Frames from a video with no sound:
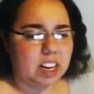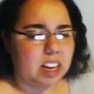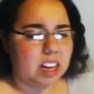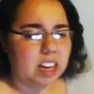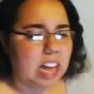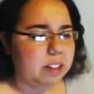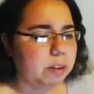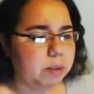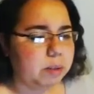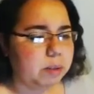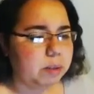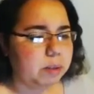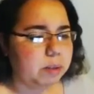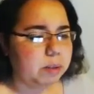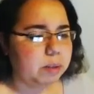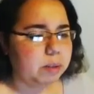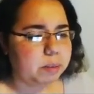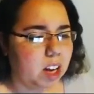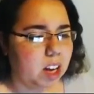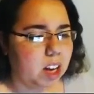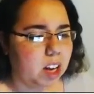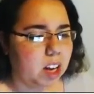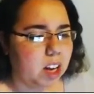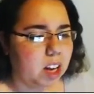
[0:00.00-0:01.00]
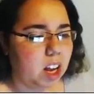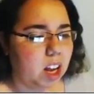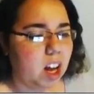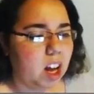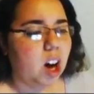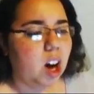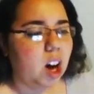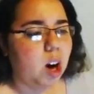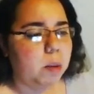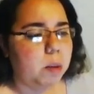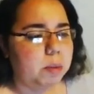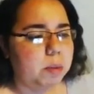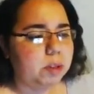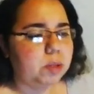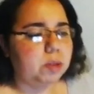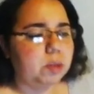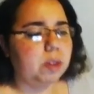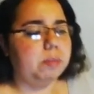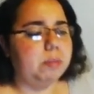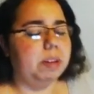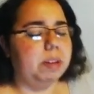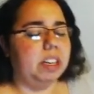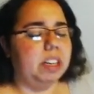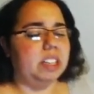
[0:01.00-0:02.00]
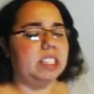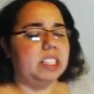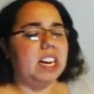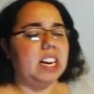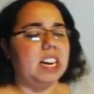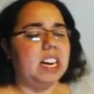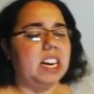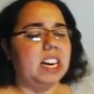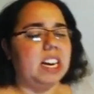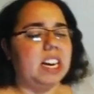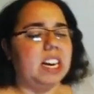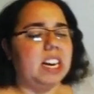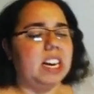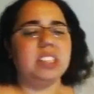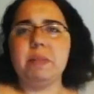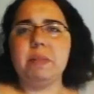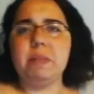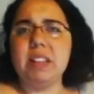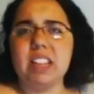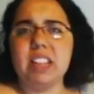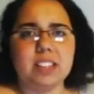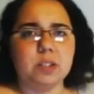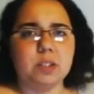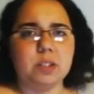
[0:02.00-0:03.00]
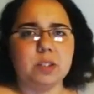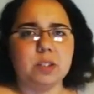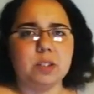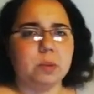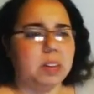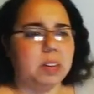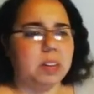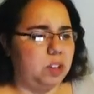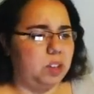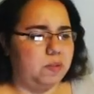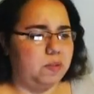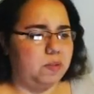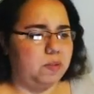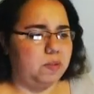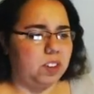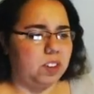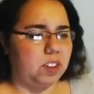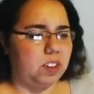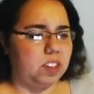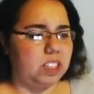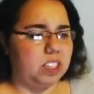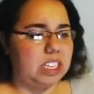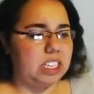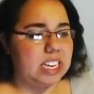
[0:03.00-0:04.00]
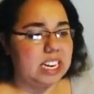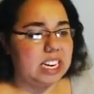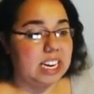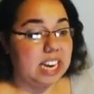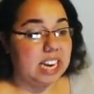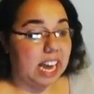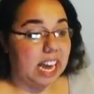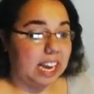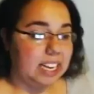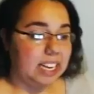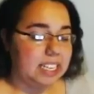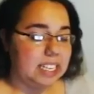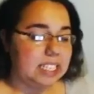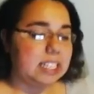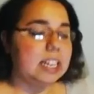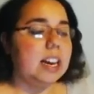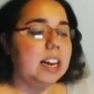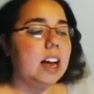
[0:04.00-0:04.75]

How long have we been? Almost 12 minutes. That's going to be the last one I do for tonight.